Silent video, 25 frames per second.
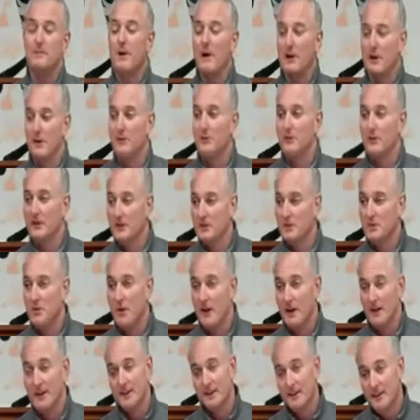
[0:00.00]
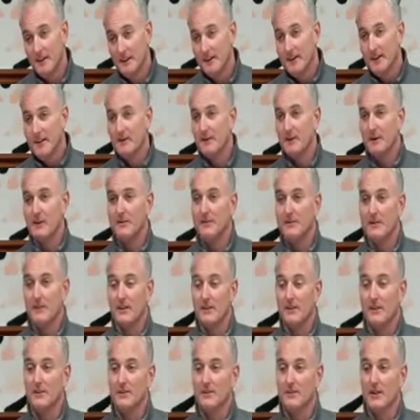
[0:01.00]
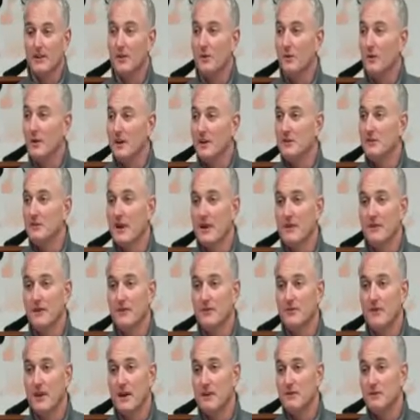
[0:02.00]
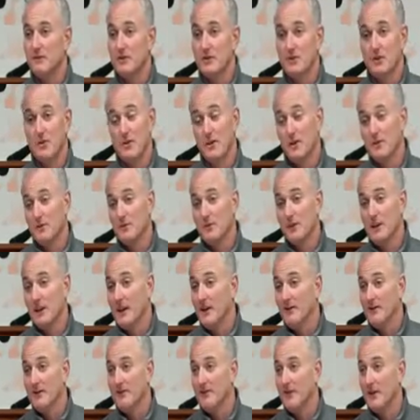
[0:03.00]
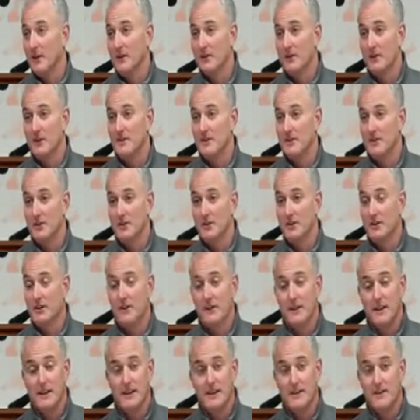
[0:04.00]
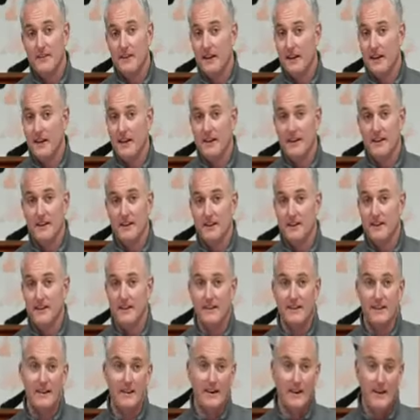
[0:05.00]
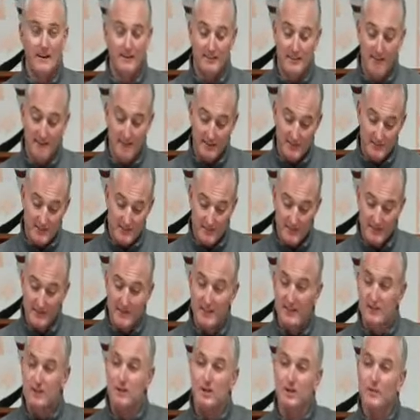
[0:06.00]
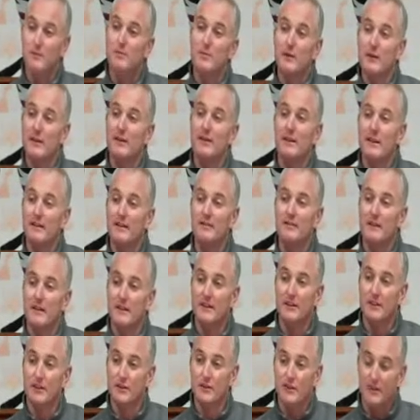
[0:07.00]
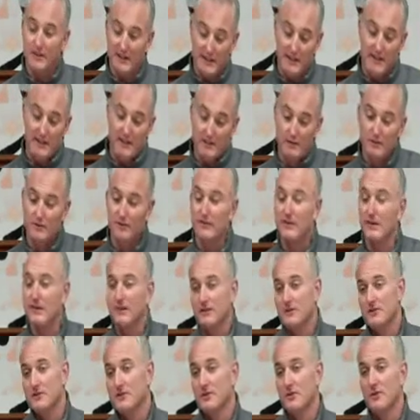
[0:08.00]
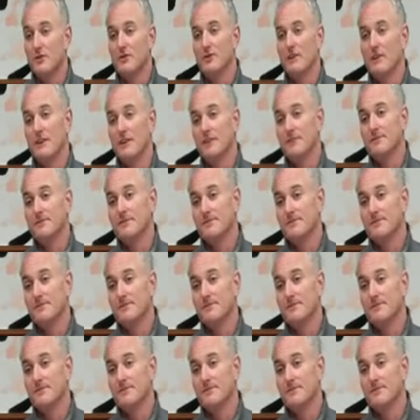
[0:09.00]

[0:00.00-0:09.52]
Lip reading: power play is one, but there's other ways 5-on-5 to score, and we're going to have to find ways to do it. I think it's their D zone play, Kevin, I do, and I do think it's their goaltending.